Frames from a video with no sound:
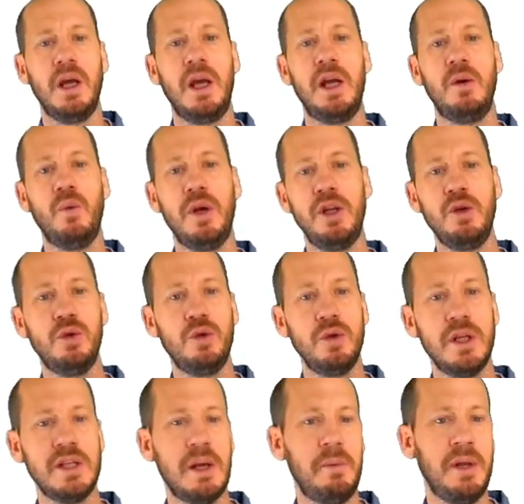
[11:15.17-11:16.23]
And when you do
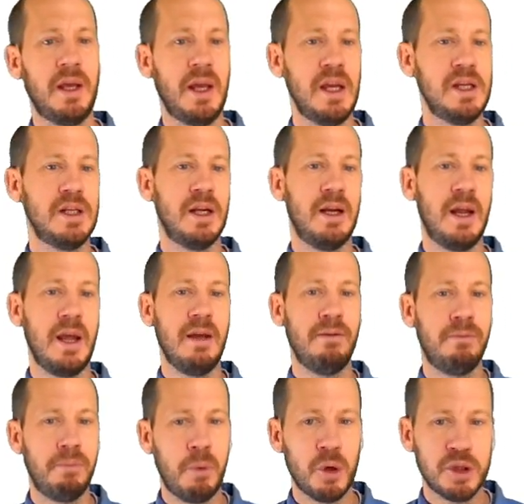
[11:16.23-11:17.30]
this application, if
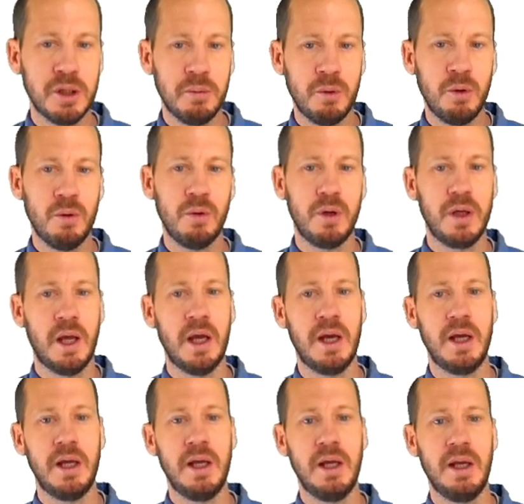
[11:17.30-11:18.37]
possible, uh,
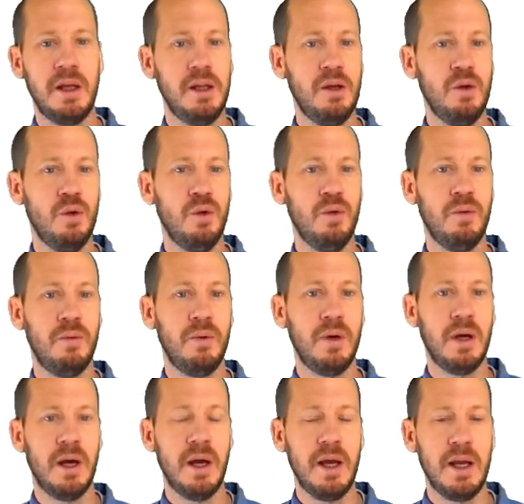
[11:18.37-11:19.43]
uh you,
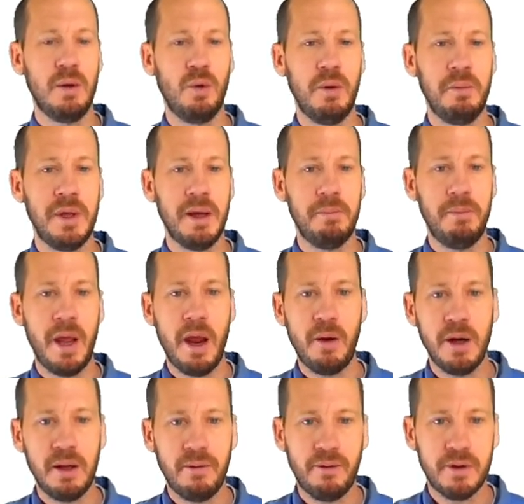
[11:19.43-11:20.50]
uh, it will be a
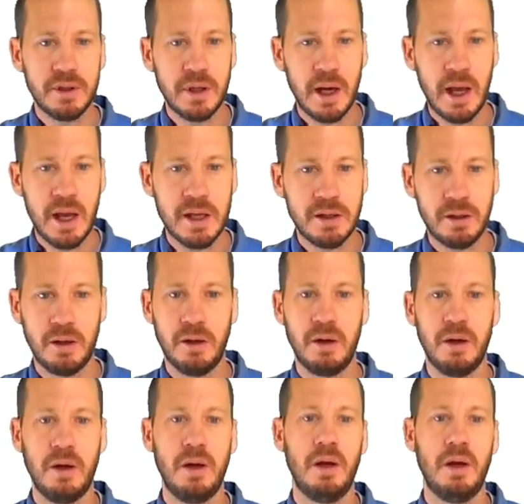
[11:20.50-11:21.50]
buried fertilizer,